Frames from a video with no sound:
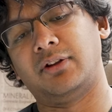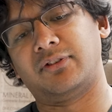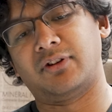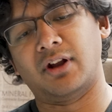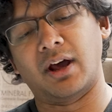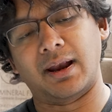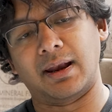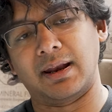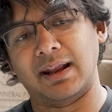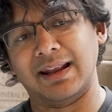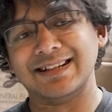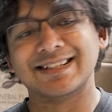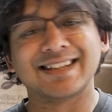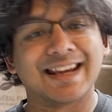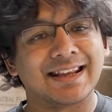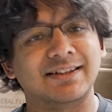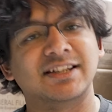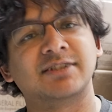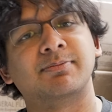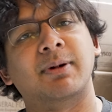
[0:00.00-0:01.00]
It's not
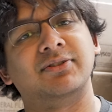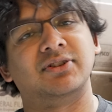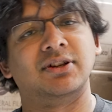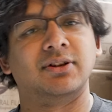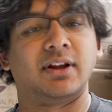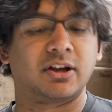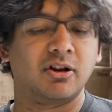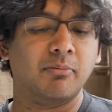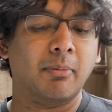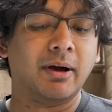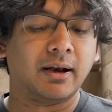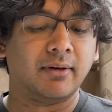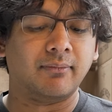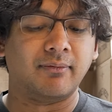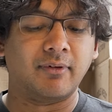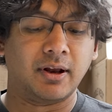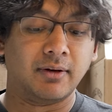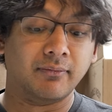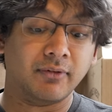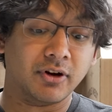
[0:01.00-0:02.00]
insanely spicy like you might
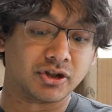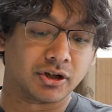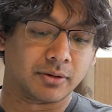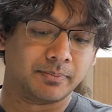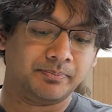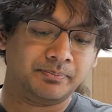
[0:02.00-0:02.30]
envision.